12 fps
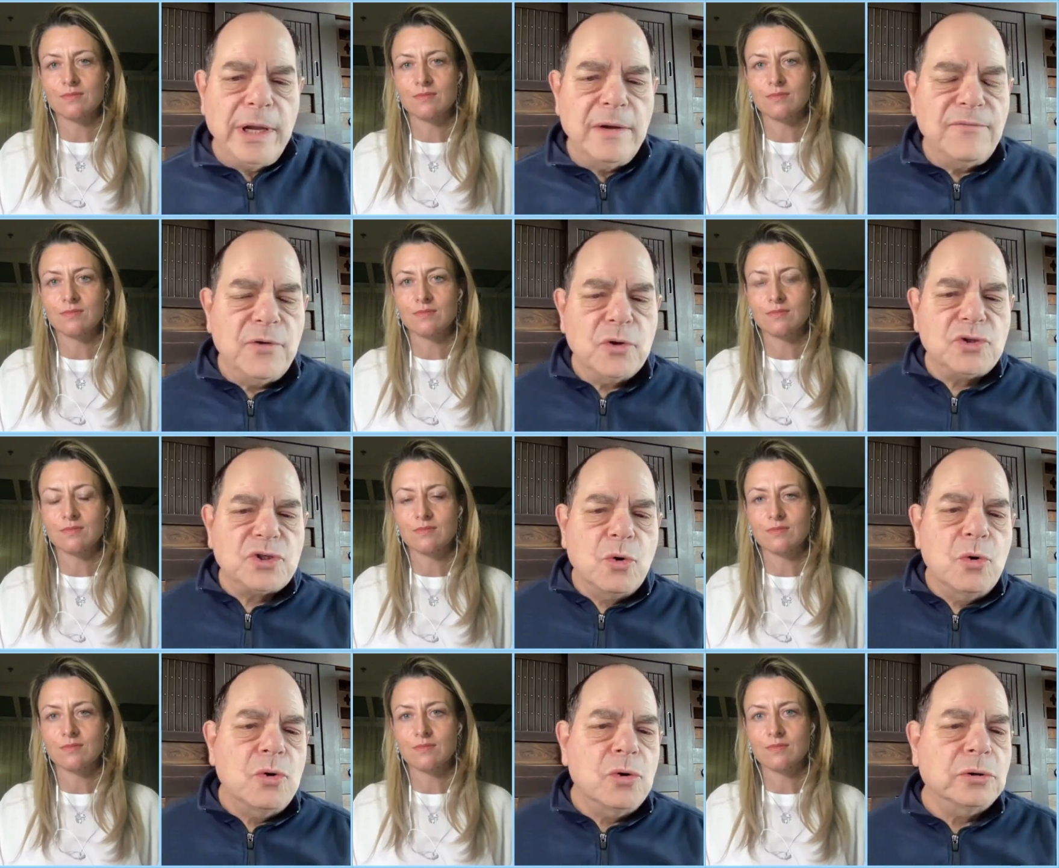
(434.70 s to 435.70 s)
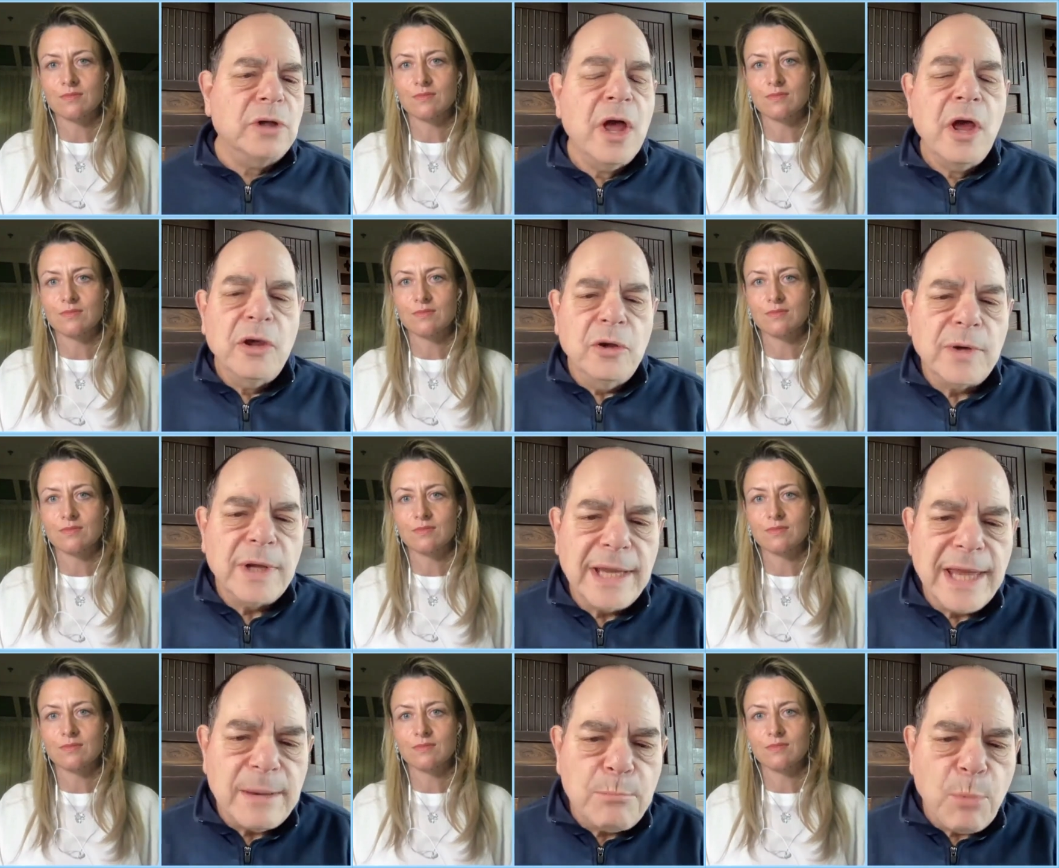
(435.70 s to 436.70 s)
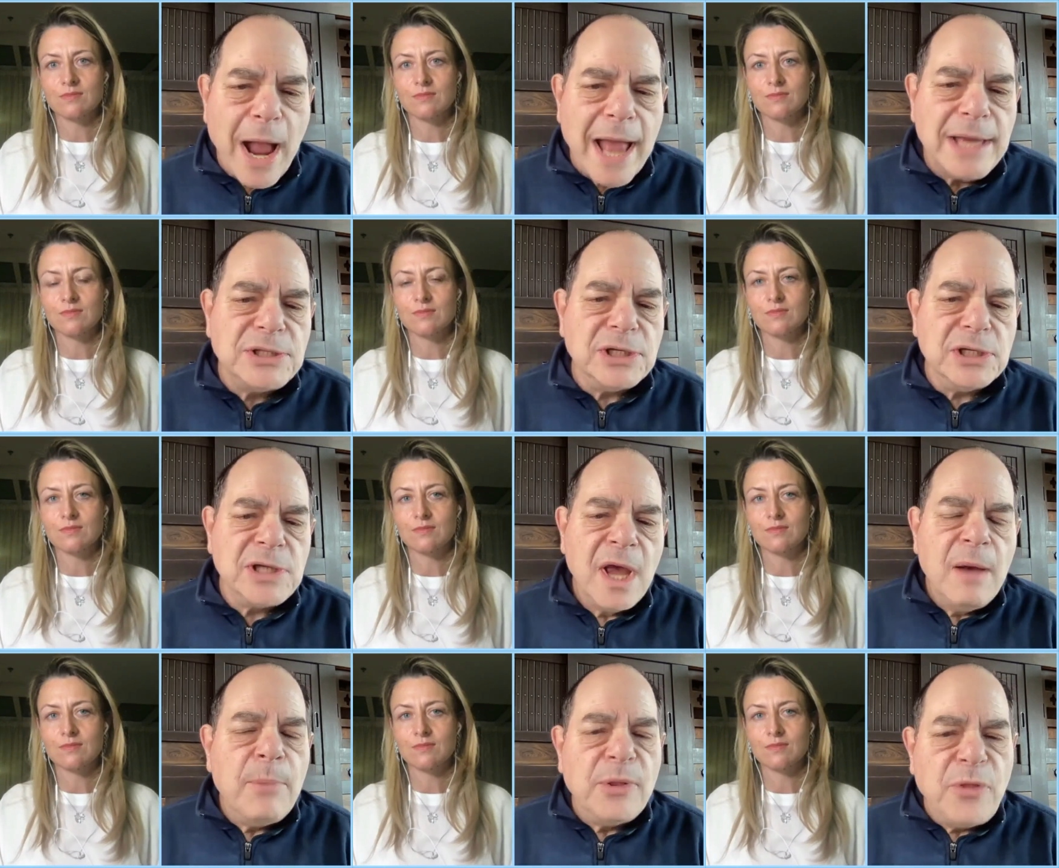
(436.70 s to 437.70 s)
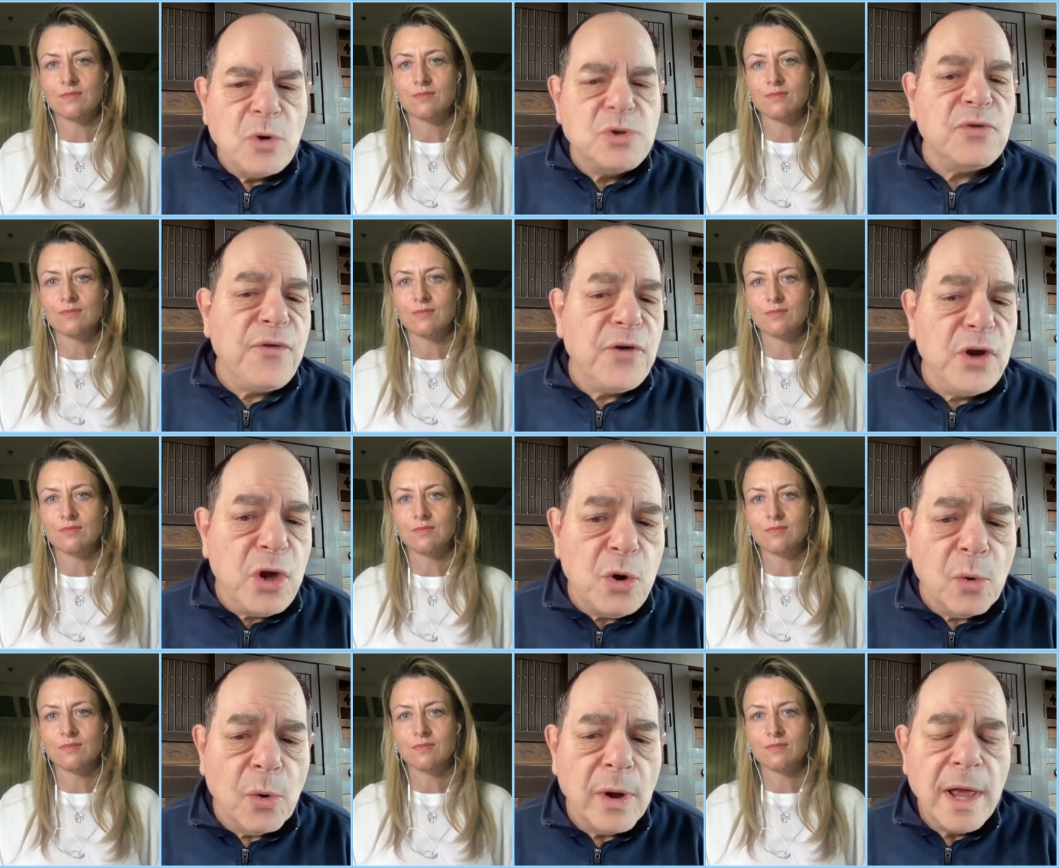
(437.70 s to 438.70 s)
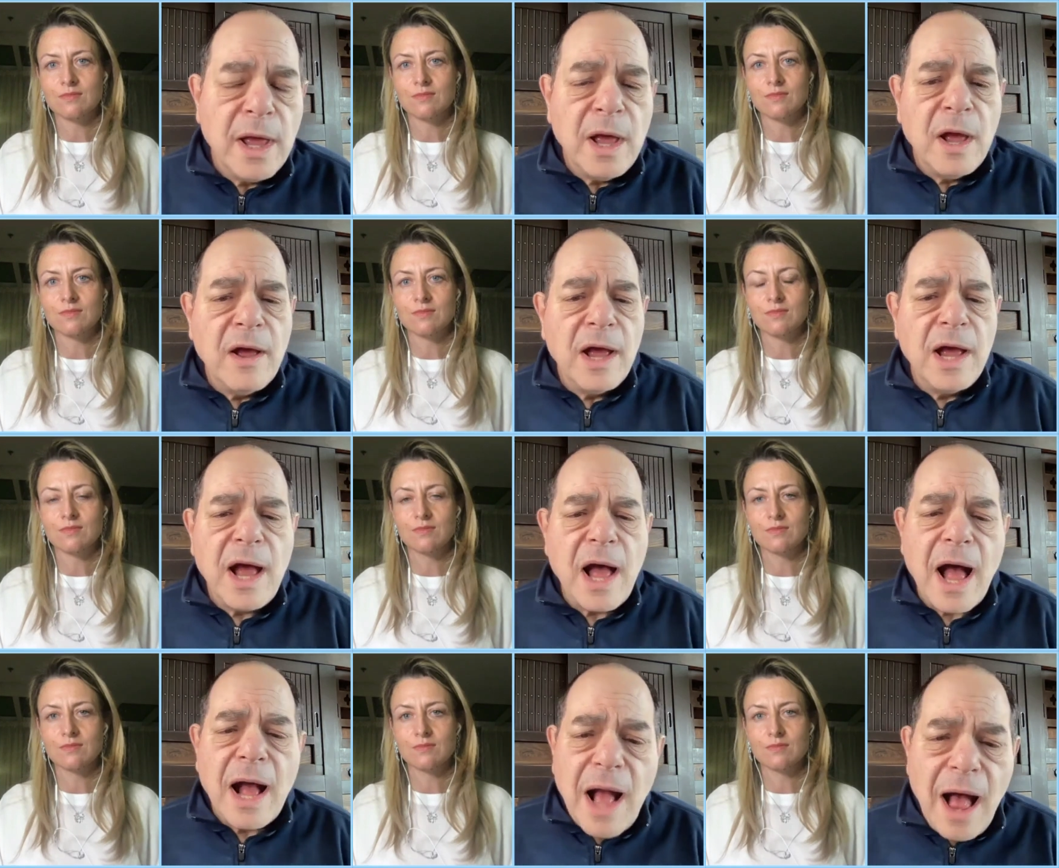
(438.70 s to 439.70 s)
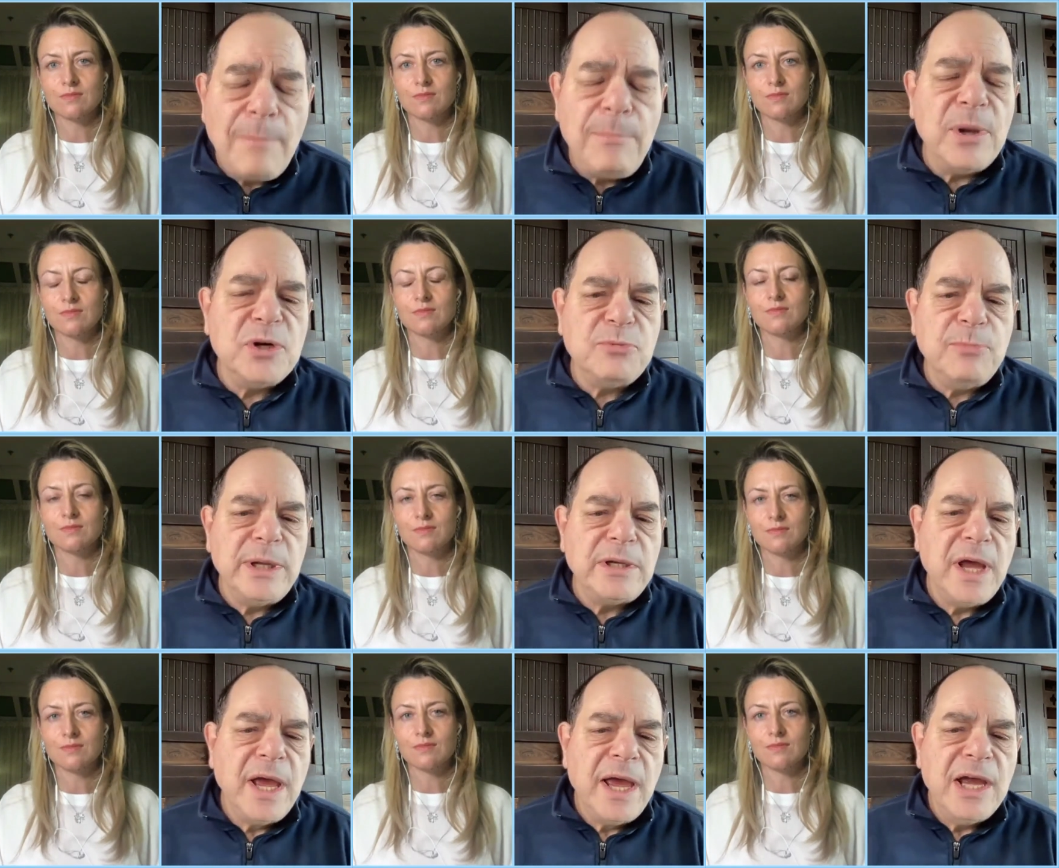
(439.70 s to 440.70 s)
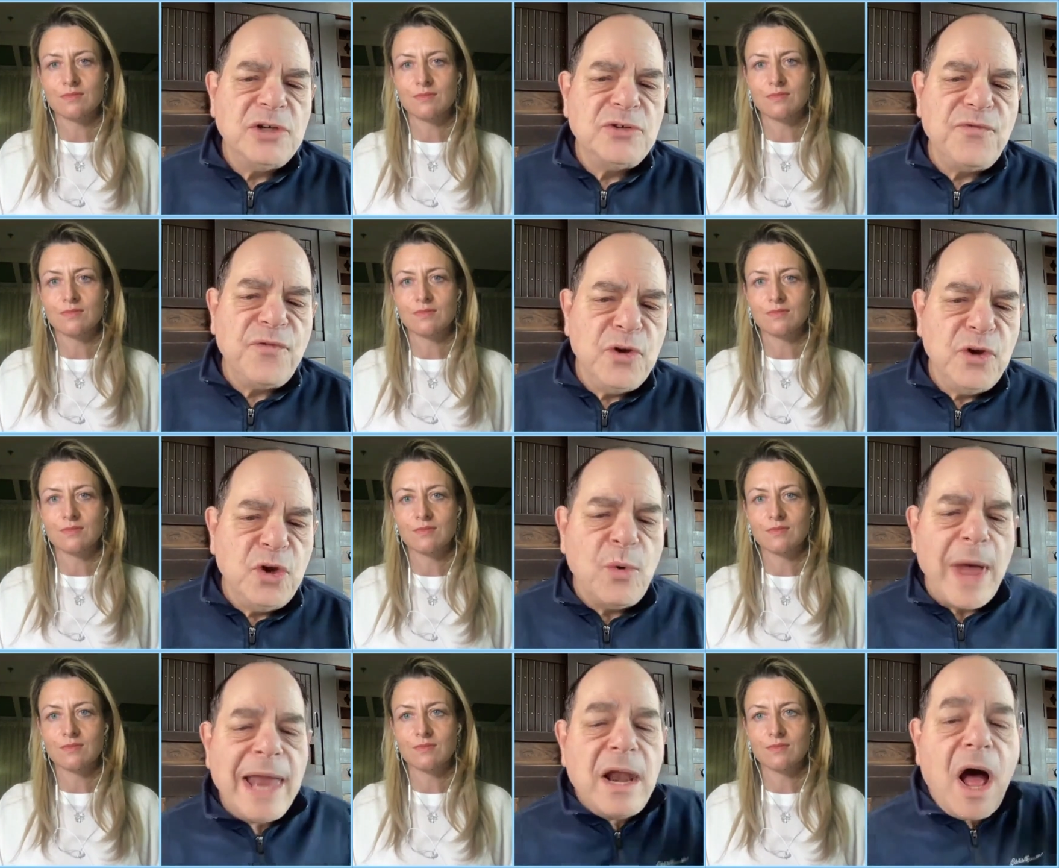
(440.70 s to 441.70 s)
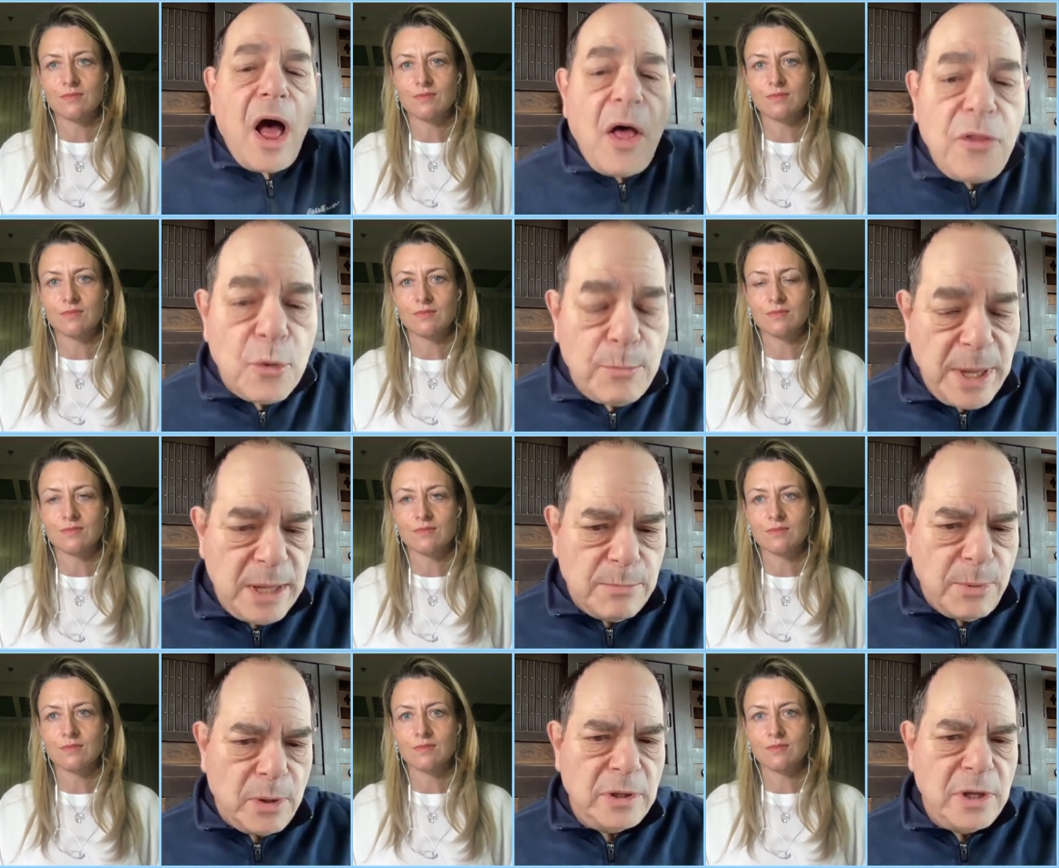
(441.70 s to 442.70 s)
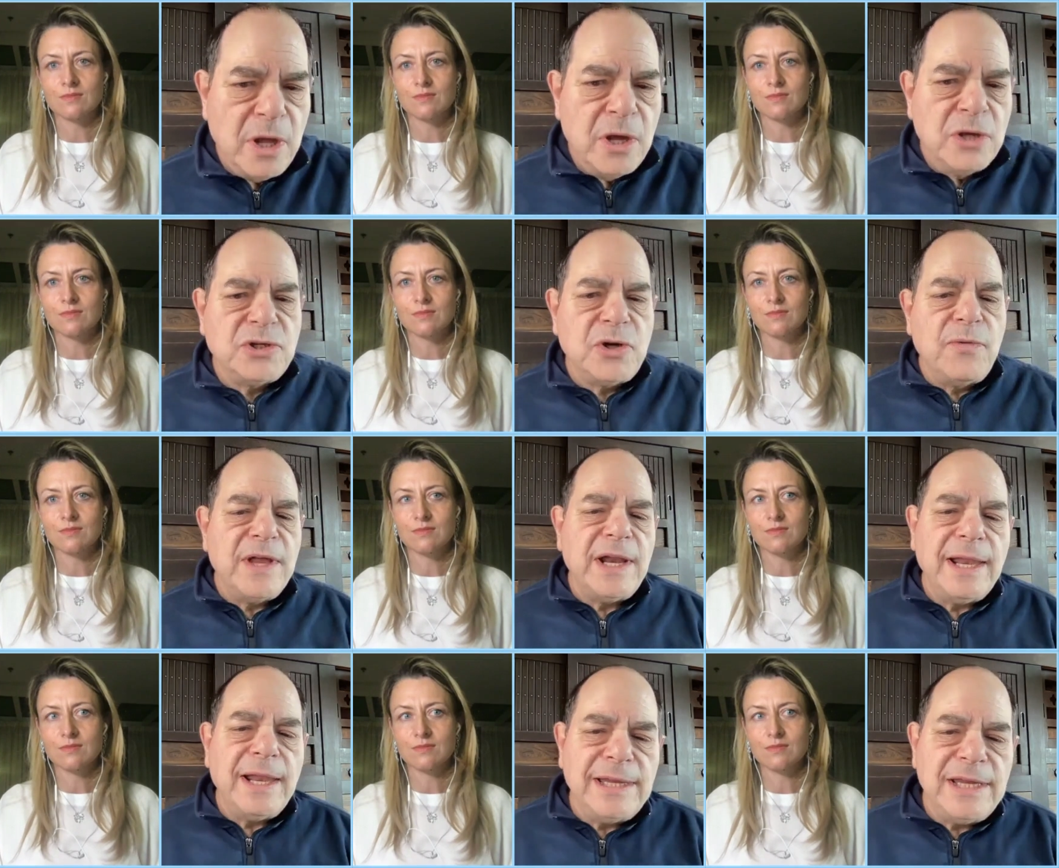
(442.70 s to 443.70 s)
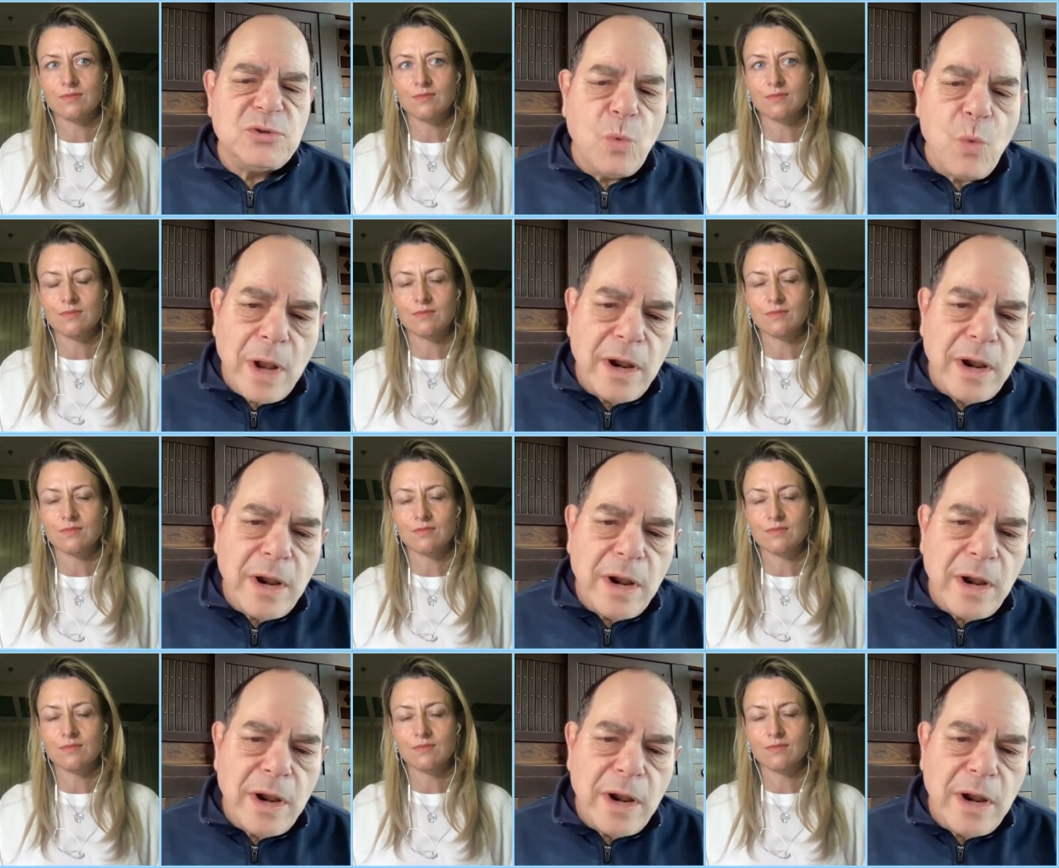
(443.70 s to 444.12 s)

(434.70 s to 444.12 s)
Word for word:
Speaker 1: of your school. You can get prizes, but those are for you. Accomplishment is for you and other people so that at least one